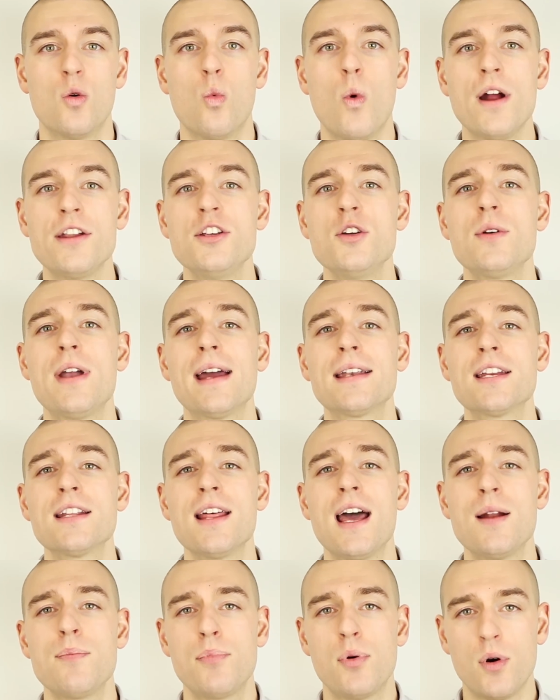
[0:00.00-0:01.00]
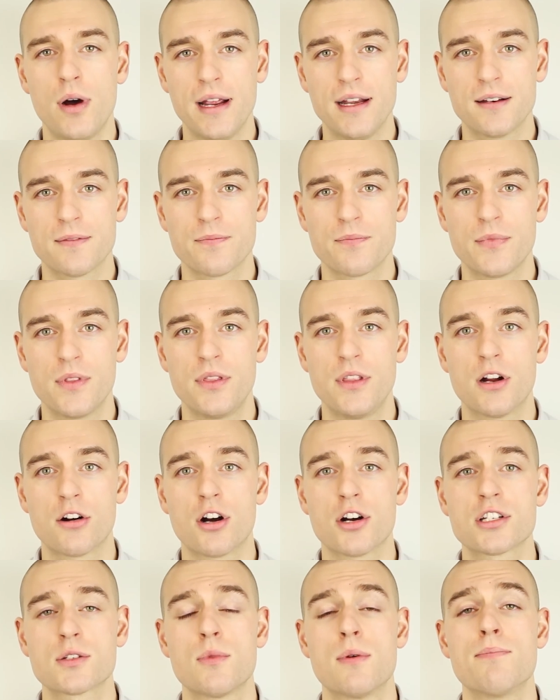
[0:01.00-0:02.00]
When you get to that point,
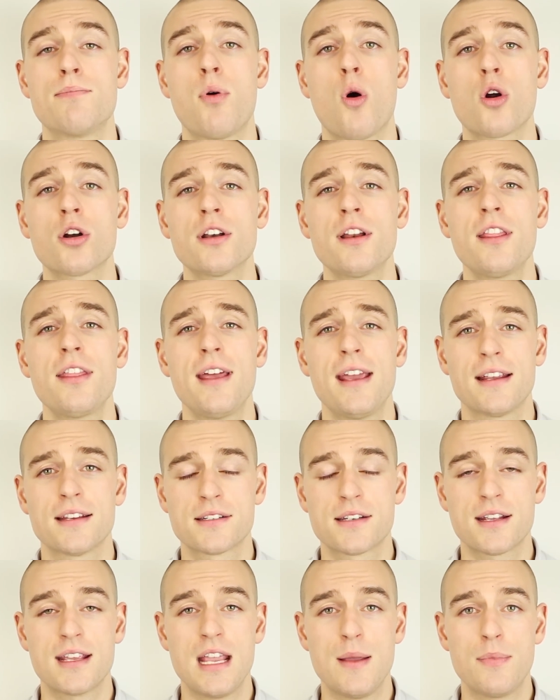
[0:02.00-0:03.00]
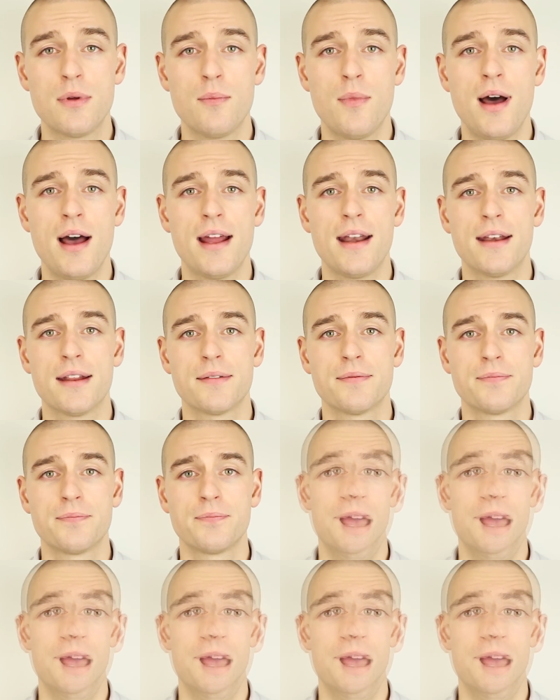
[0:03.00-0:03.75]
there are some important things to keep in mind.